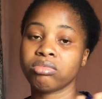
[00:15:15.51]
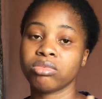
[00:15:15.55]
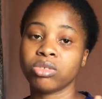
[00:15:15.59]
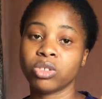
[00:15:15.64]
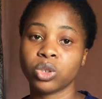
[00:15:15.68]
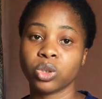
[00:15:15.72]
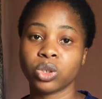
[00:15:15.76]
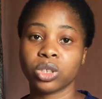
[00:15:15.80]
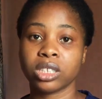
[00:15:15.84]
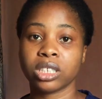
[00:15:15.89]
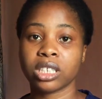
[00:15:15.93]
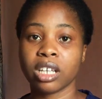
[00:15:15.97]

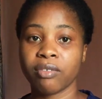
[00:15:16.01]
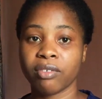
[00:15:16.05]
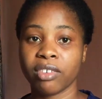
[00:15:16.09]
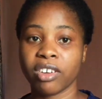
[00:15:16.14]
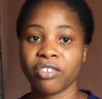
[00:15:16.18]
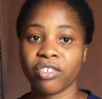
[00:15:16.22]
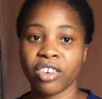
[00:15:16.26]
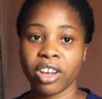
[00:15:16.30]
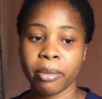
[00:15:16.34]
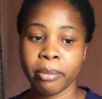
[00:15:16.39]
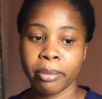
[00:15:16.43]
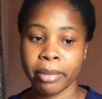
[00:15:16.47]
Those ones are
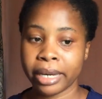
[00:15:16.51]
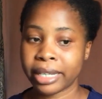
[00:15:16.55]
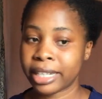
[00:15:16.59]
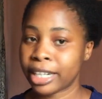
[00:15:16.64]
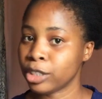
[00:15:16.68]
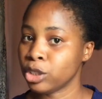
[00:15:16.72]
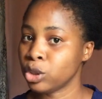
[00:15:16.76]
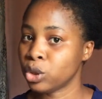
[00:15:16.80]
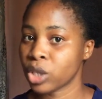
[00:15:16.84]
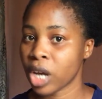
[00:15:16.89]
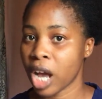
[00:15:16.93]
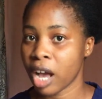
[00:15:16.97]
very, very bad
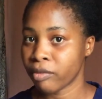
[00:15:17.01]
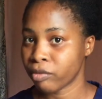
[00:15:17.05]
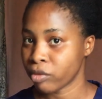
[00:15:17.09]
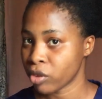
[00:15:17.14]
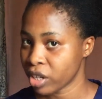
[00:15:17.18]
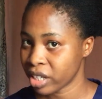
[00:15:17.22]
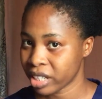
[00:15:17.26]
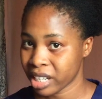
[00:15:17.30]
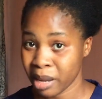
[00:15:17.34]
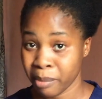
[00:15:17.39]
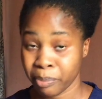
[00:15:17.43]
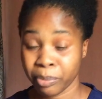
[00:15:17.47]
and you should
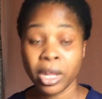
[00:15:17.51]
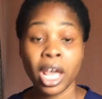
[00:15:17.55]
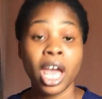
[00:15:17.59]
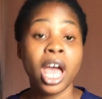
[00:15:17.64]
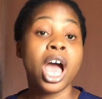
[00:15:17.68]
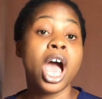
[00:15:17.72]
avoid them.